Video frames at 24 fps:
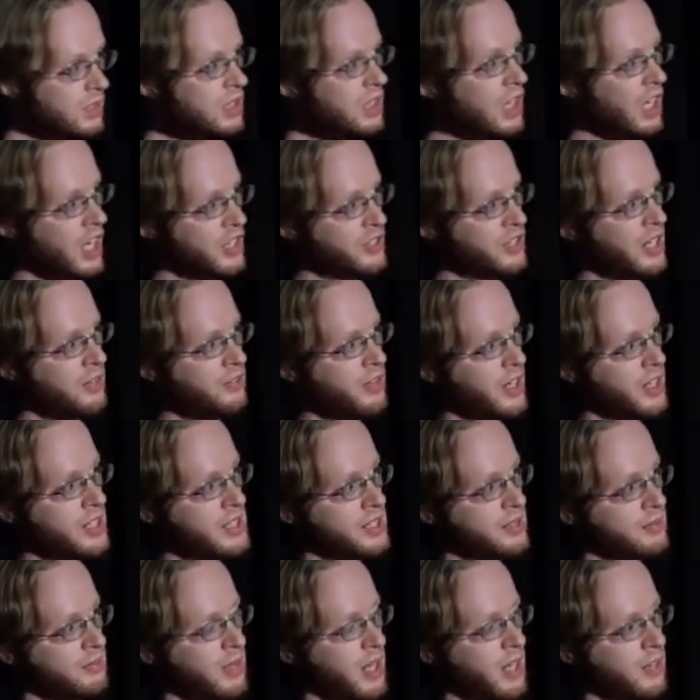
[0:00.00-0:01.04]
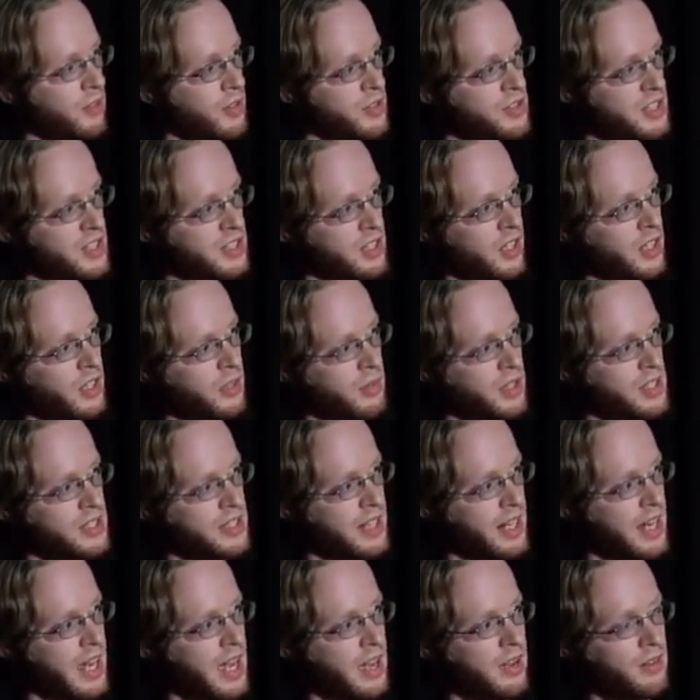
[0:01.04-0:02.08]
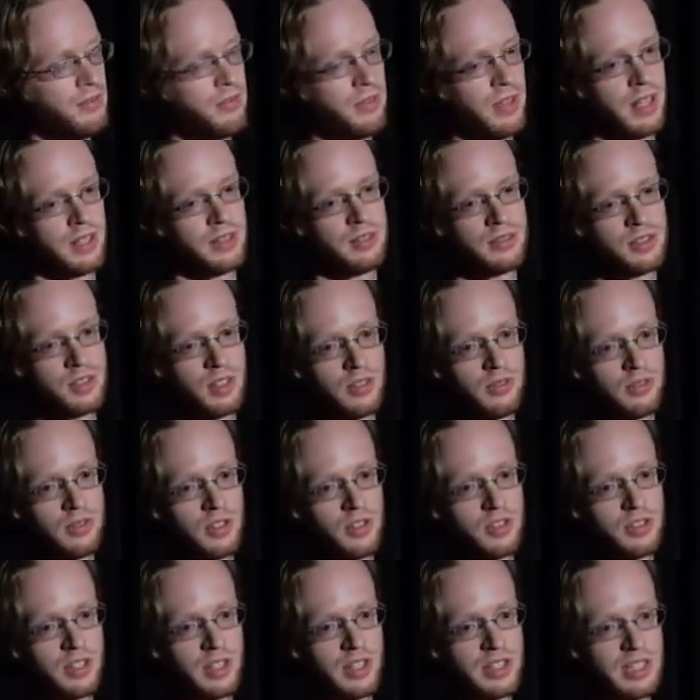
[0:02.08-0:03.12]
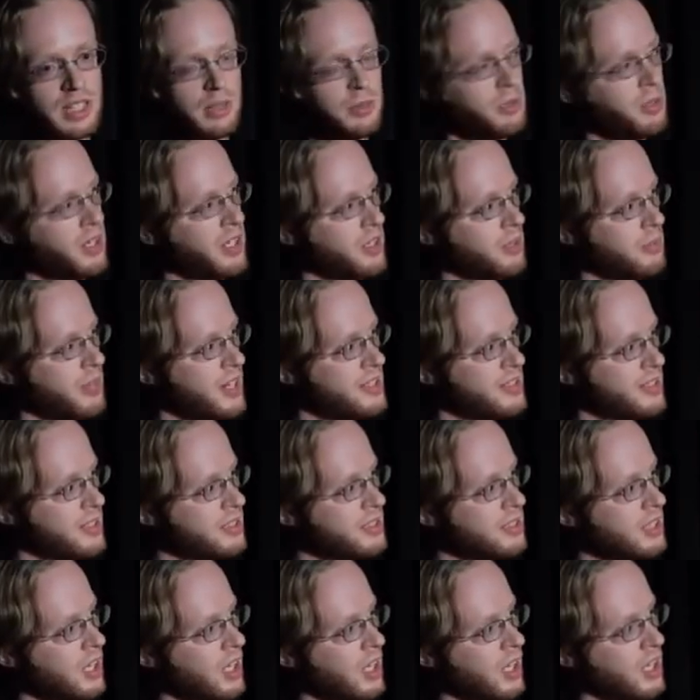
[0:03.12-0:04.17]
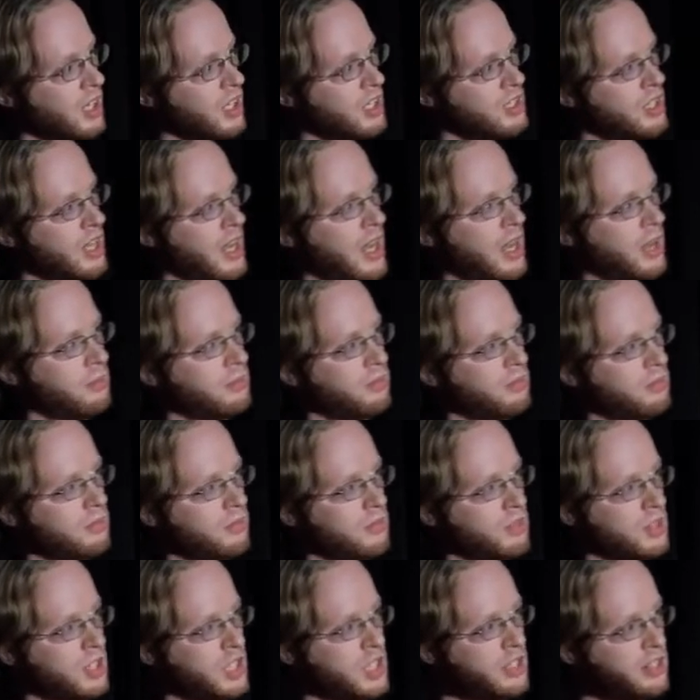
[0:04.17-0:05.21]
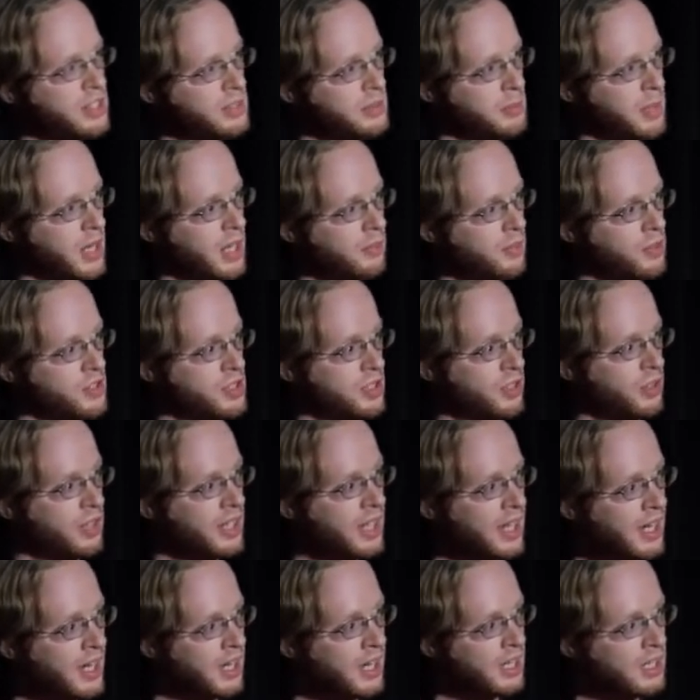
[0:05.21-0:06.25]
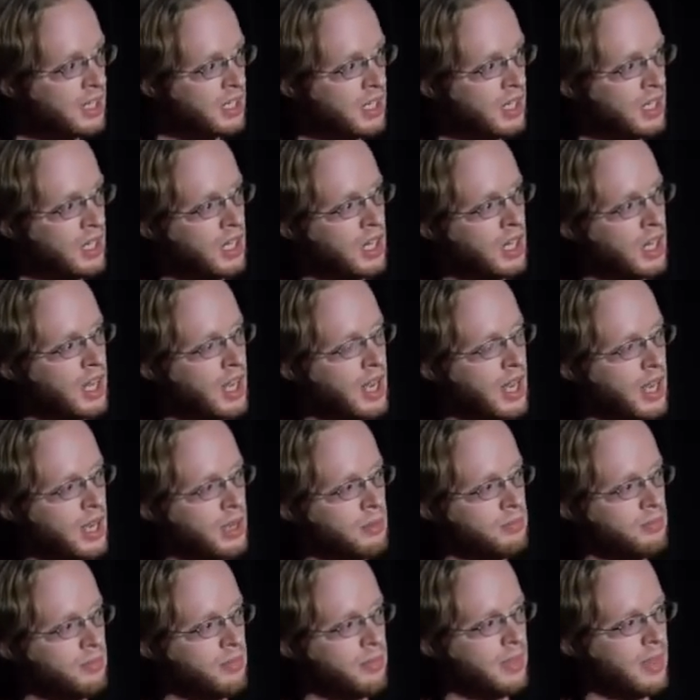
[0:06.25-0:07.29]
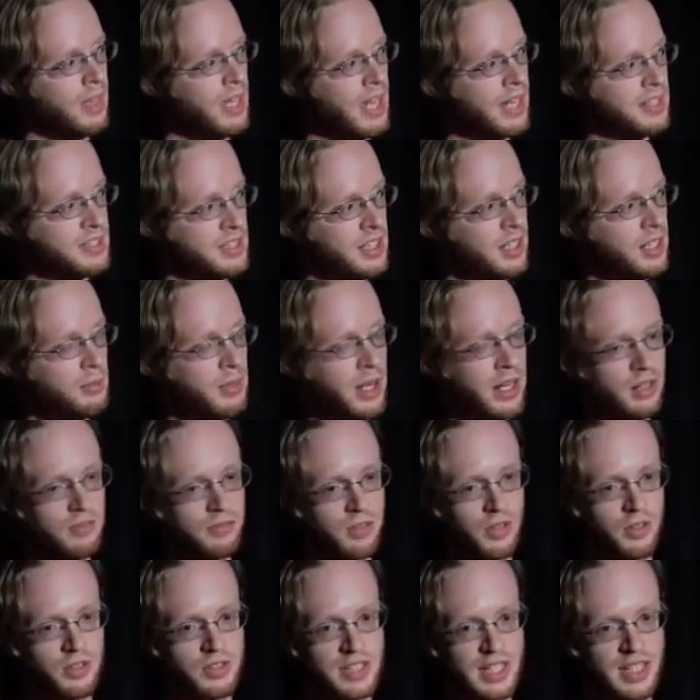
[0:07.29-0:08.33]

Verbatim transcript: I tried various microphones. These are all the ones that I have and sort of use on a semi-regular basis. Um, the USB microphones are OK. Um, XLR microphones.